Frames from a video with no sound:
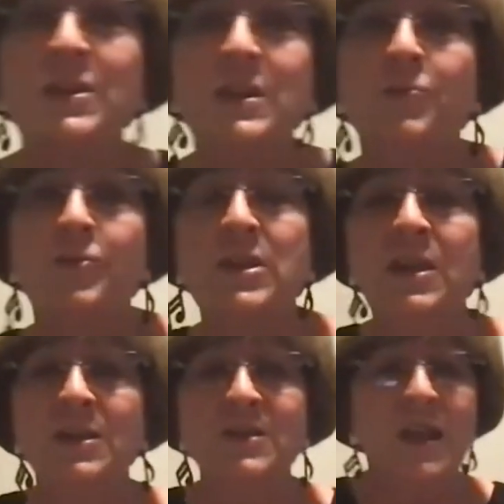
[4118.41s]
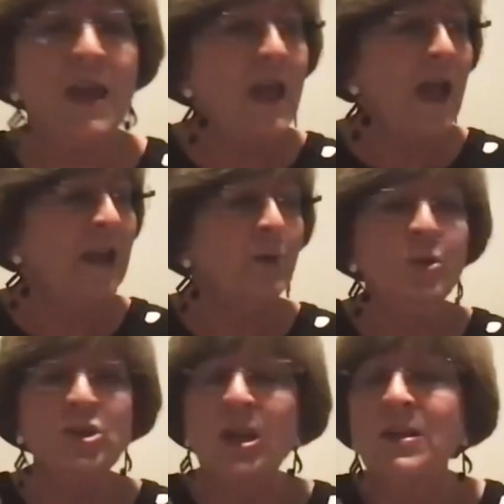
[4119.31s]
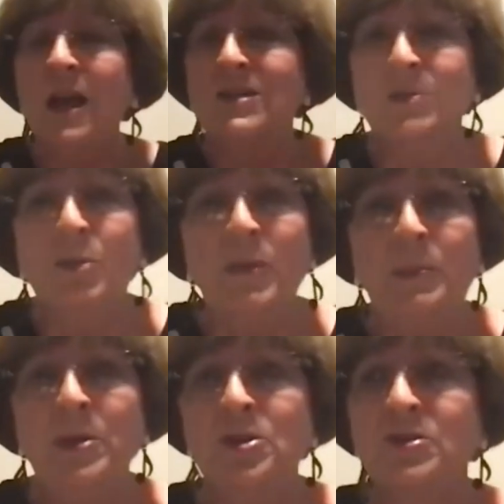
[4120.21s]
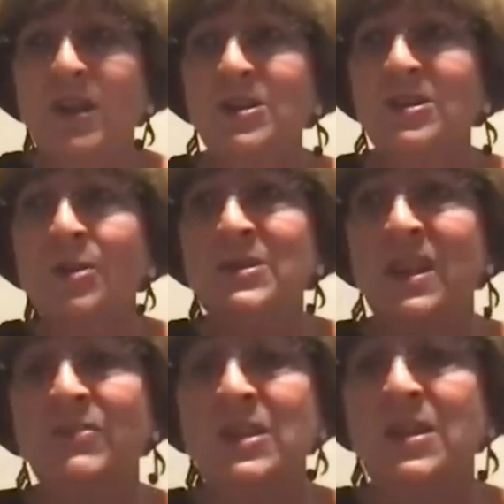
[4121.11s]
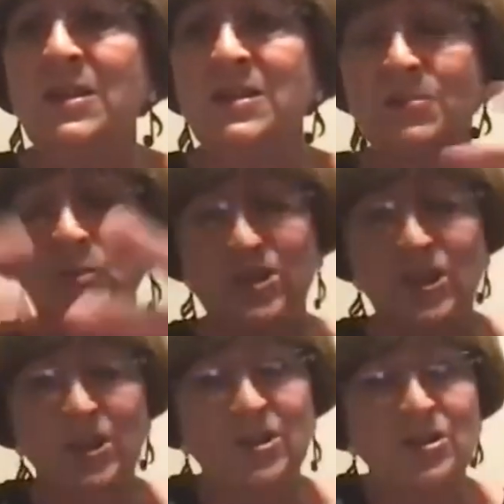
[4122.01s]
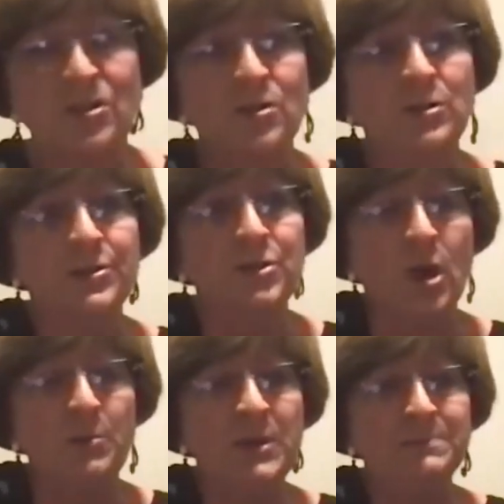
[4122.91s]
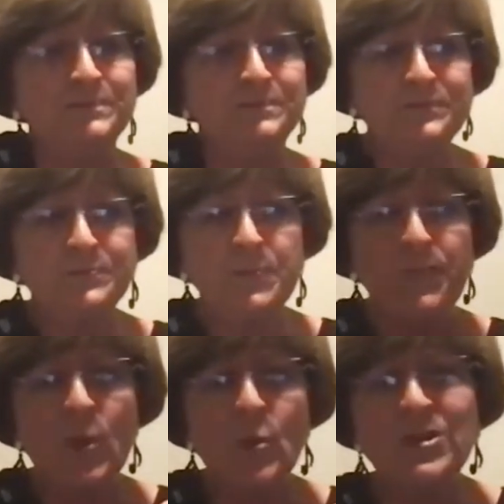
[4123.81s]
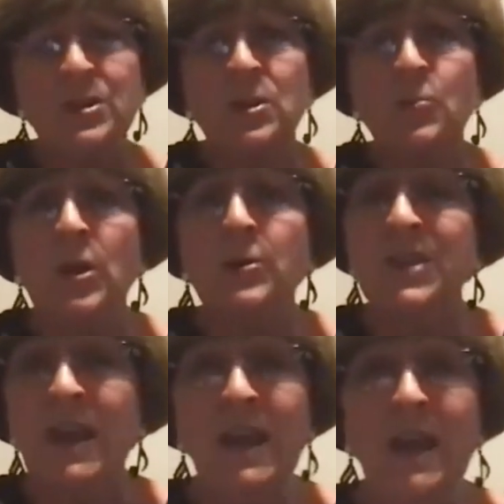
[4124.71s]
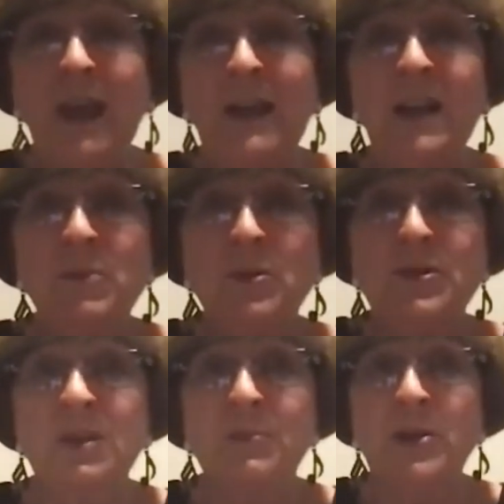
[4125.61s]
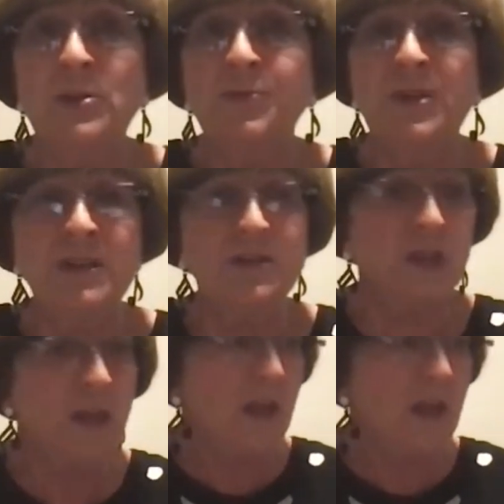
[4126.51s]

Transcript: again for the kids. And I wish I'd gotten some of my pictures. I just always had the kids, we're sitting in a circle drumming or sitting in rows, and I have them go sit by their friends